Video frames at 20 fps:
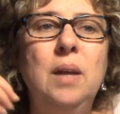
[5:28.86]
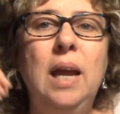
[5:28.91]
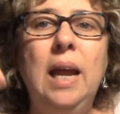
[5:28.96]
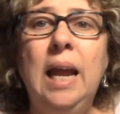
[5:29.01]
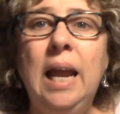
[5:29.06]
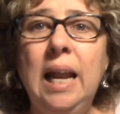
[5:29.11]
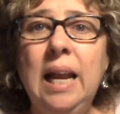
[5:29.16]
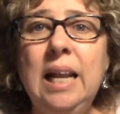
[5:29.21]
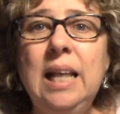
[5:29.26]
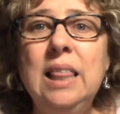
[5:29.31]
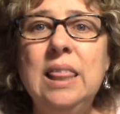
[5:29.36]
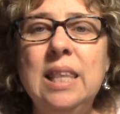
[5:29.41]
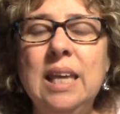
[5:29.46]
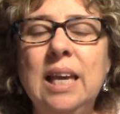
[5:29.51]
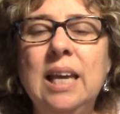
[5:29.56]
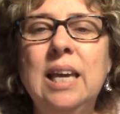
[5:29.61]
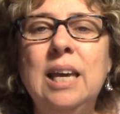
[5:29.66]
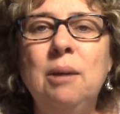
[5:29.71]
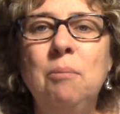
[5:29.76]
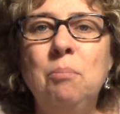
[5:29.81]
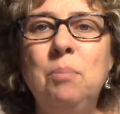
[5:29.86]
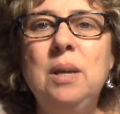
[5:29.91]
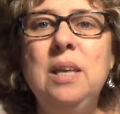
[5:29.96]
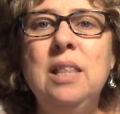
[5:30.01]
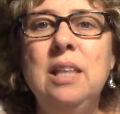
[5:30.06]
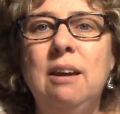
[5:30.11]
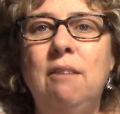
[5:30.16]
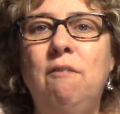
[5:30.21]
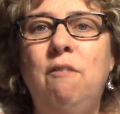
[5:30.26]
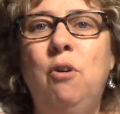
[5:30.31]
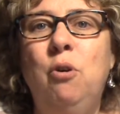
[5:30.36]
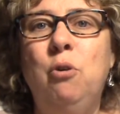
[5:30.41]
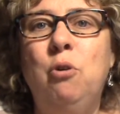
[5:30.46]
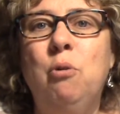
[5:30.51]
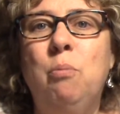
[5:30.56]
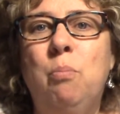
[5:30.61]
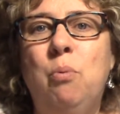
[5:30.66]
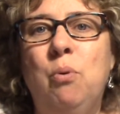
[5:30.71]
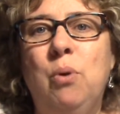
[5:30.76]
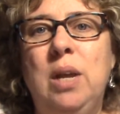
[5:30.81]
anything can be that
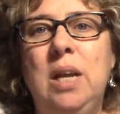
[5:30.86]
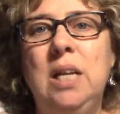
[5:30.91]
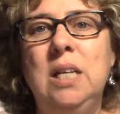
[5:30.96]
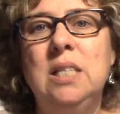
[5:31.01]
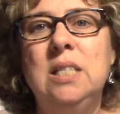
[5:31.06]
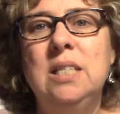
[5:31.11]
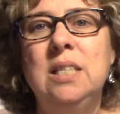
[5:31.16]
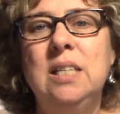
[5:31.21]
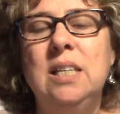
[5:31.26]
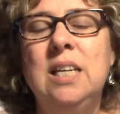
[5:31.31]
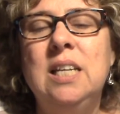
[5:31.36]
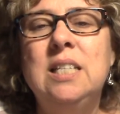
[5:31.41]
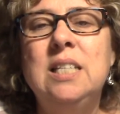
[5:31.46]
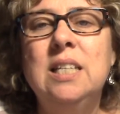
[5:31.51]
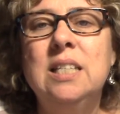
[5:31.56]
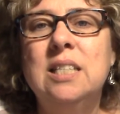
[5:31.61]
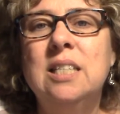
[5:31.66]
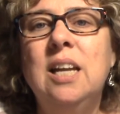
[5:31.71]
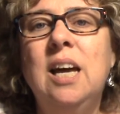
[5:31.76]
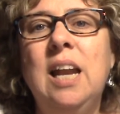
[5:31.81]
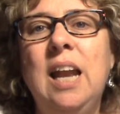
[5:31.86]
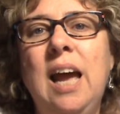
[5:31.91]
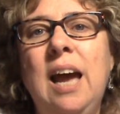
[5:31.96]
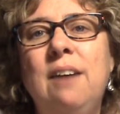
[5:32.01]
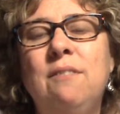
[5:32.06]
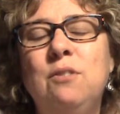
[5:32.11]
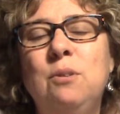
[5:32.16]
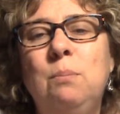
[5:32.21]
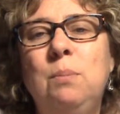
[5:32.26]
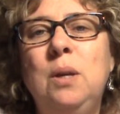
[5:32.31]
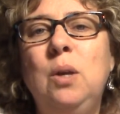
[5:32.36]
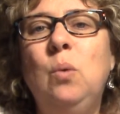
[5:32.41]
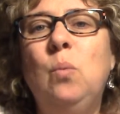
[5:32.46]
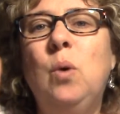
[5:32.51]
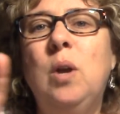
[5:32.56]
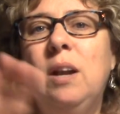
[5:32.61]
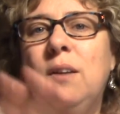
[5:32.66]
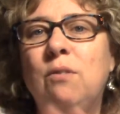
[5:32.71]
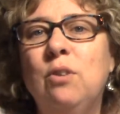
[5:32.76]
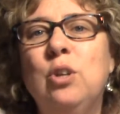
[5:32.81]
focal point. It does not have to be
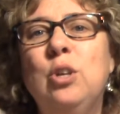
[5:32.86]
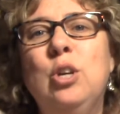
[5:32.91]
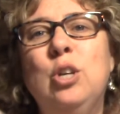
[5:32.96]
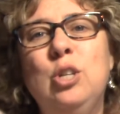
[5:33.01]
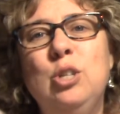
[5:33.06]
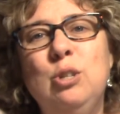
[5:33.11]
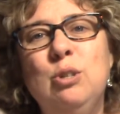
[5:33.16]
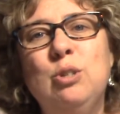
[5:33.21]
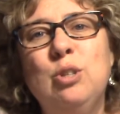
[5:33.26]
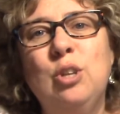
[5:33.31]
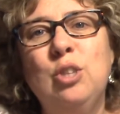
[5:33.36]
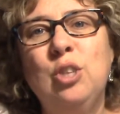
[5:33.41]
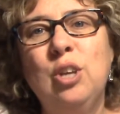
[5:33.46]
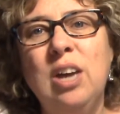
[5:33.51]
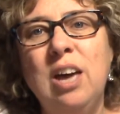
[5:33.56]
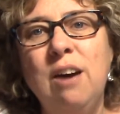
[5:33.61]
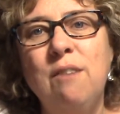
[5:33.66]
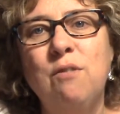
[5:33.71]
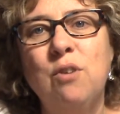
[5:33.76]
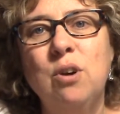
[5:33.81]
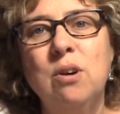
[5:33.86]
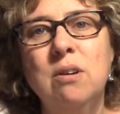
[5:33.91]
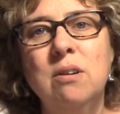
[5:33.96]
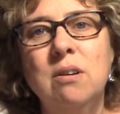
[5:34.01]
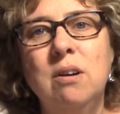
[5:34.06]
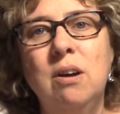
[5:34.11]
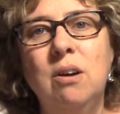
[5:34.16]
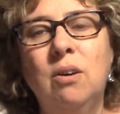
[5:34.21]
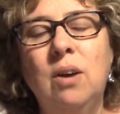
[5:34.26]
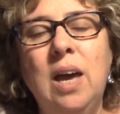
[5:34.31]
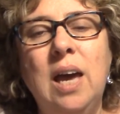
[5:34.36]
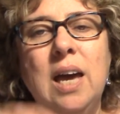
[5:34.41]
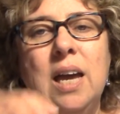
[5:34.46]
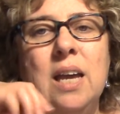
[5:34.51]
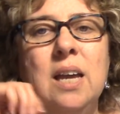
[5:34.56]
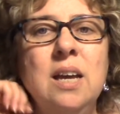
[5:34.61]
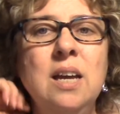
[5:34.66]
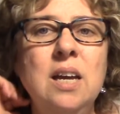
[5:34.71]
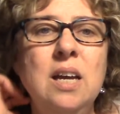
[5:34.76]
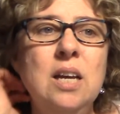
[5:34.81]
whatever you're going to use on the cover.
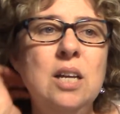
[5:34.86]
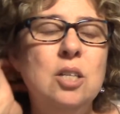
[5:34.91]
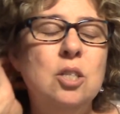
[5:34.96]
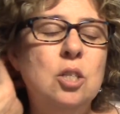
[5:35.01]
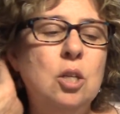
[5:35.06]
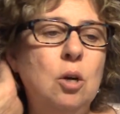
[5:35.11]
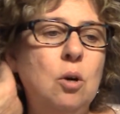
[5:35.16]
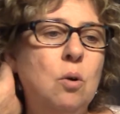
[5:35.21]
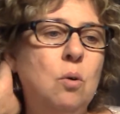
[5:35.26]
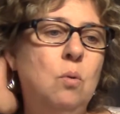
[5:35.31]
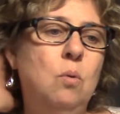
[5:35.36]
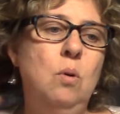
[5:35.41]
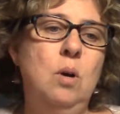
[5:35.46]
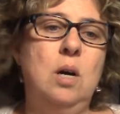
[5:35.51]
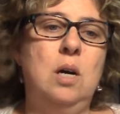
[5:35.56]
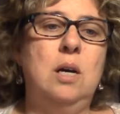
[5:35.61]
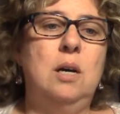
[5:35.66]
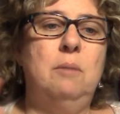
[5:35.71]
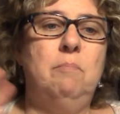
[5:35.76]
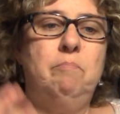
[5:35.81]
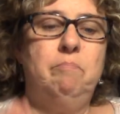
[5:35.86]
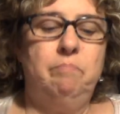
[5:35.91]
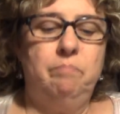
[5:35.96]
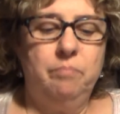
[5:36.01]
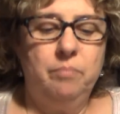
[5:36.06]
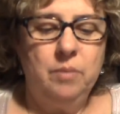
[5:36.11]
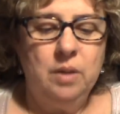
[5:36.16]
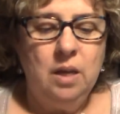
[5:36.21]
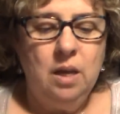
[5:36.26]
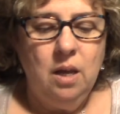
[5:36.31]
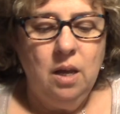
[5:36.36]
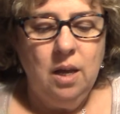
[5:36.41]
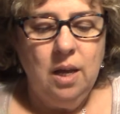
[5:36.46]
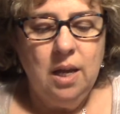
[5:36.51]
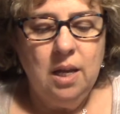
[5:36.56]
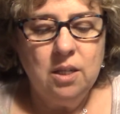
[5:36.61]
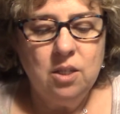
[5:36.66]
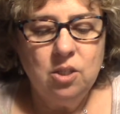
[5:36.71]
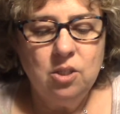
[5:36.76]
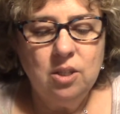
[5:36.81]
Okay, so
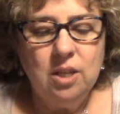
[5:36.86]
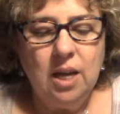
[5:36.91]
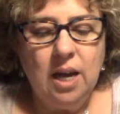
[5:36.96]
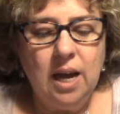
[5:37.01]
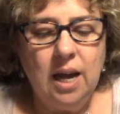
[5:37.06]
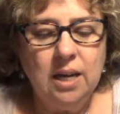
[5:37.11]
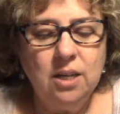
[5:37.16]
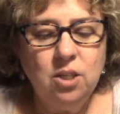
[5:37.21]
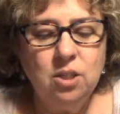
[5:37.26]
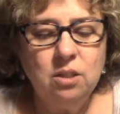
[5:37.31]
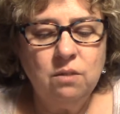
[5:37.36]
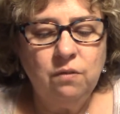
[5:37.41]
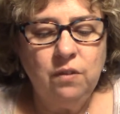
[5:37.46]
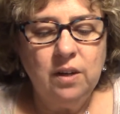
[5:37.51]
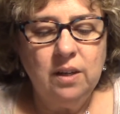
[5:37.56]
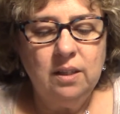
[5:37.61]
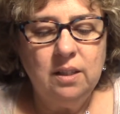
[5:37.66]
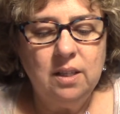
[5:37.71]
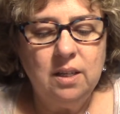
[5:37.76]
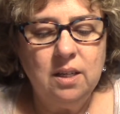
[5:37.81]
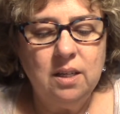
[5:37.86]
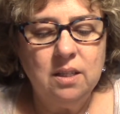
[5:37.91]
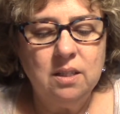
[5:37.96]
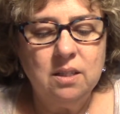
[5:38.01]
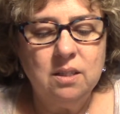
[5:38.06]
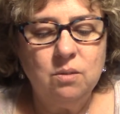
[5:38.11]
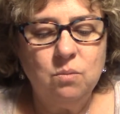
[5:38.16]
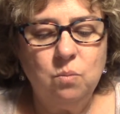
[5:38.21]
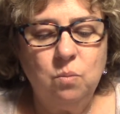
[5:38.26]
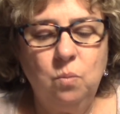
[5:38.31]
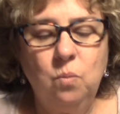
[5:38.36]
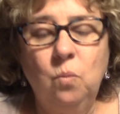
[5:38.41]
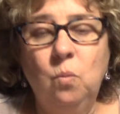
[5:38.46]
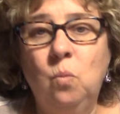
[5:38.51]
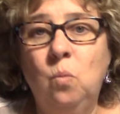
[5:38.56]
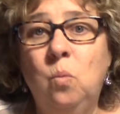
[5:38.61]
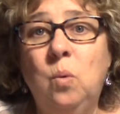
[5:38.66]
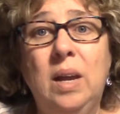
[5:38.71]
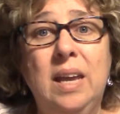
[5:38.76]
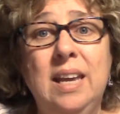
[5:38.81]
I just find that it's
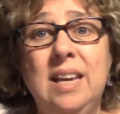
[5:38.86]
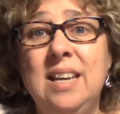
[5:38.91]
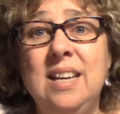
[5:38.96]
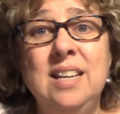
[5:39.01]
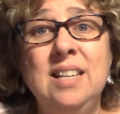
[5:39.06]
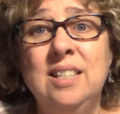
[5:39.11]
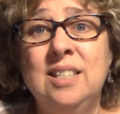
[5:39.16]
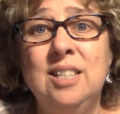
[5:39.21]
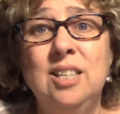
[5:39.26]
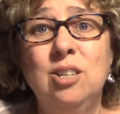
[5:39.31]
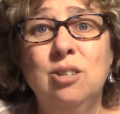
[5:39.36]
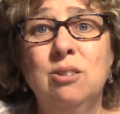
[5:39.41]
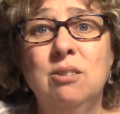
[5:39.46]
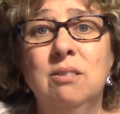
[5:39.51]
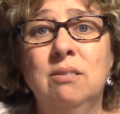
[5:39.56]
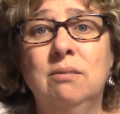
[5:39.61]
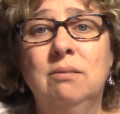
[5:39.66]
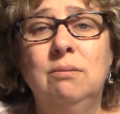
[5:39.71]
way easier